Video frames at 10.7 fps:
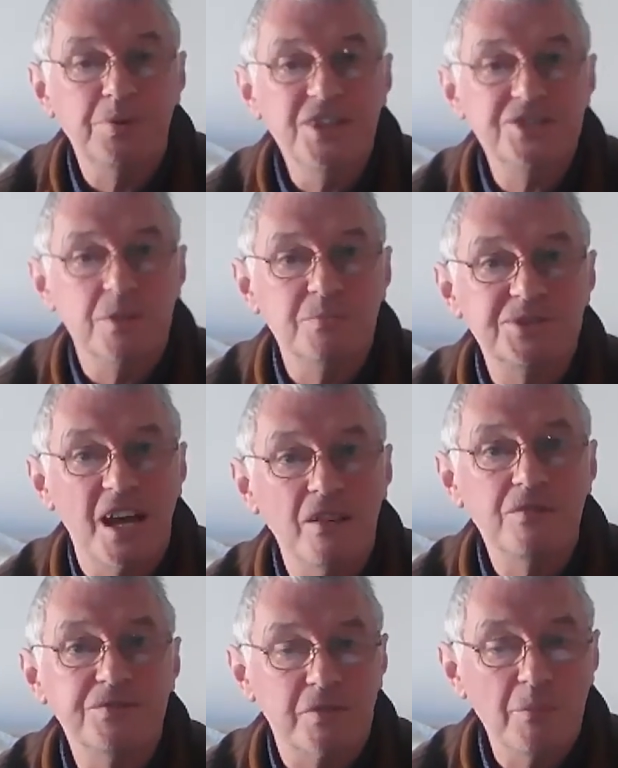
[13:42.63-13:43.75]
police
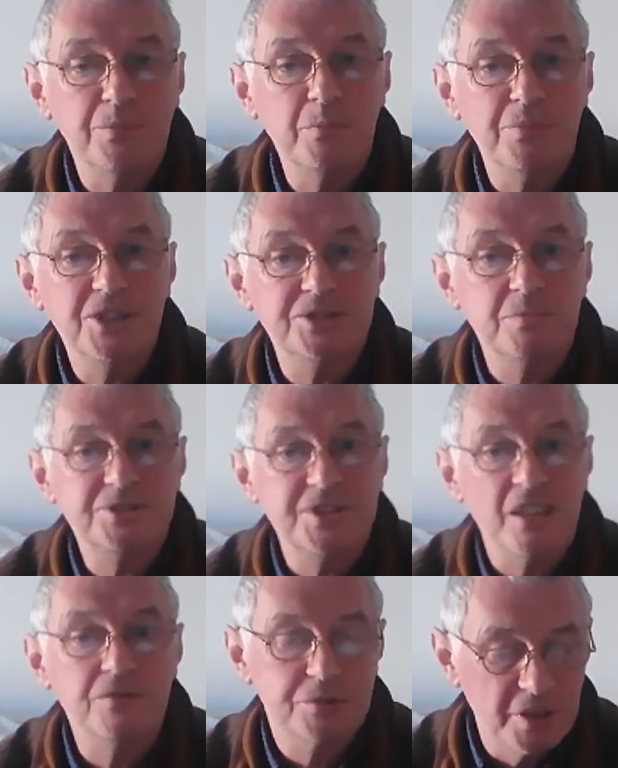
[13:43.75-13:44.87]
themselves, Grampian Police
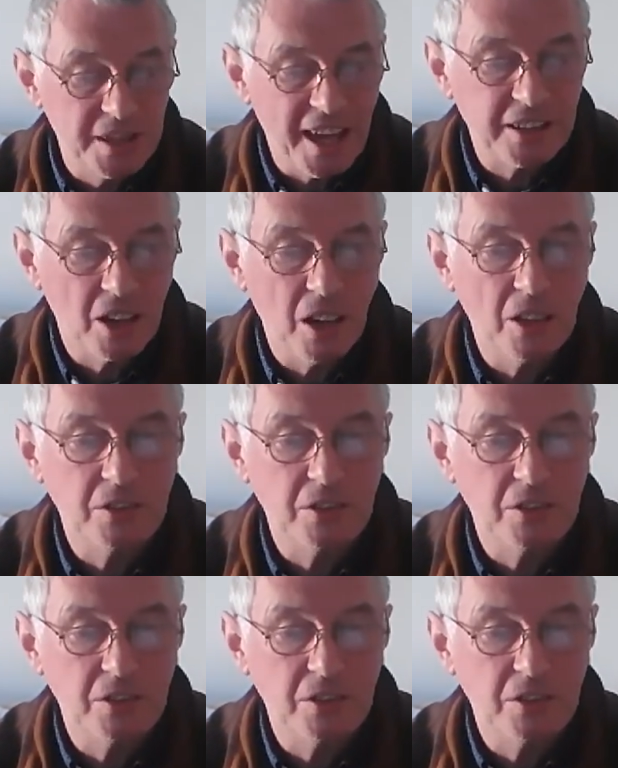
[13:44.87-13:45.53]
themselves, relied